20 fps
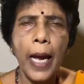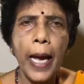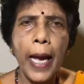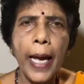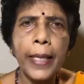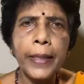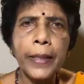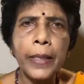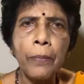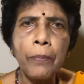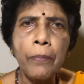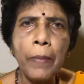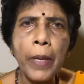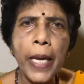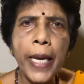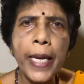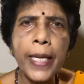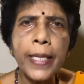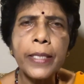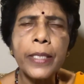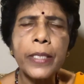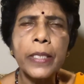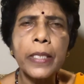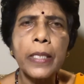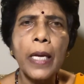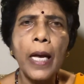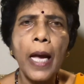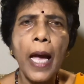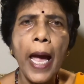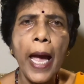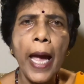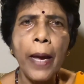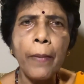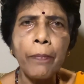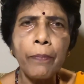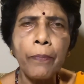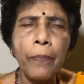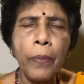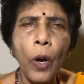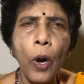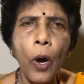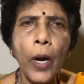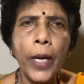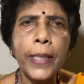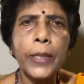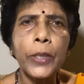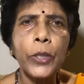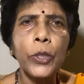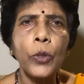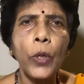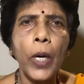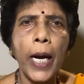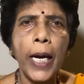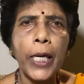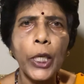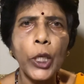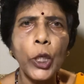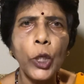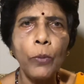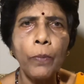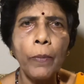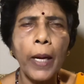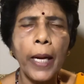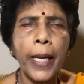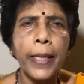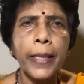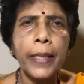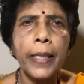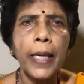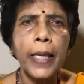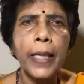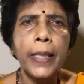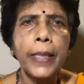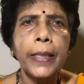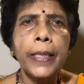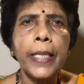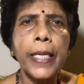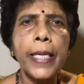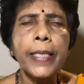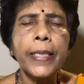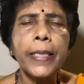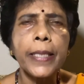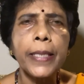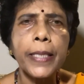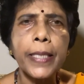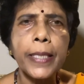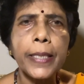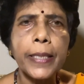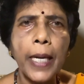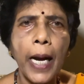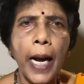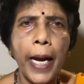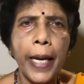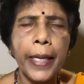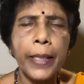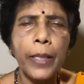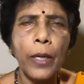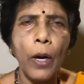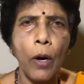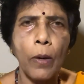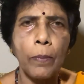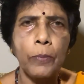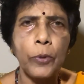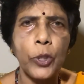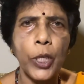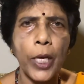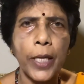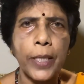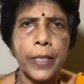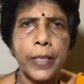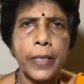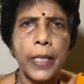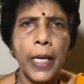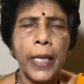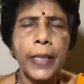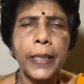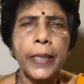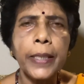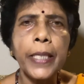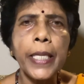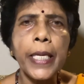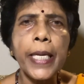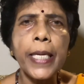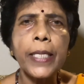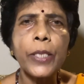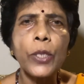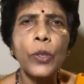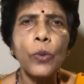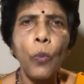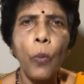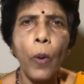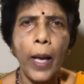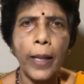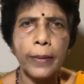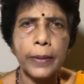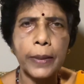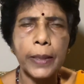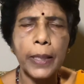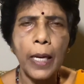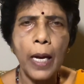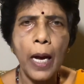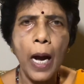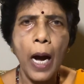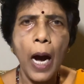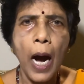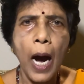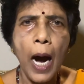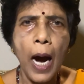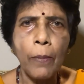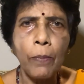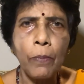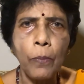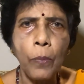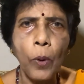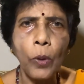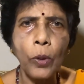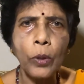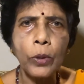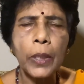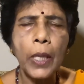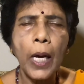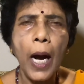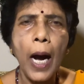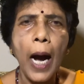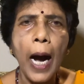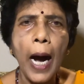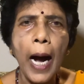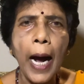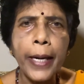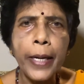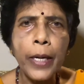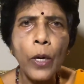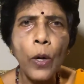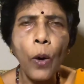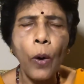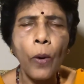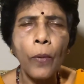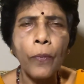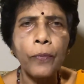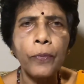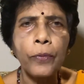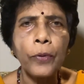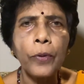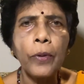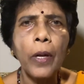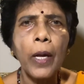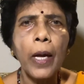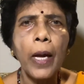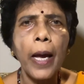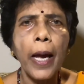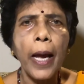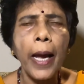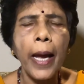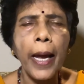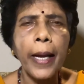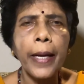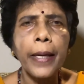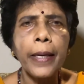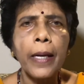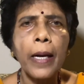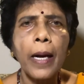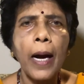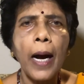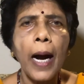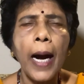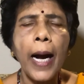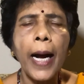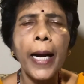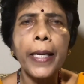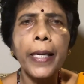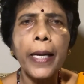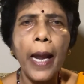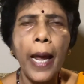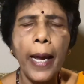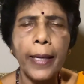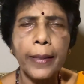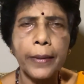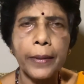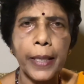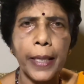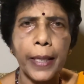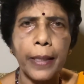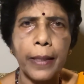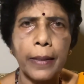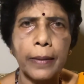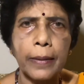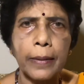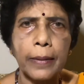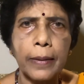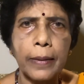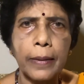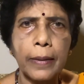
And the means employed to accumulate these desired objects, these wealth, are both unlawful and unethical.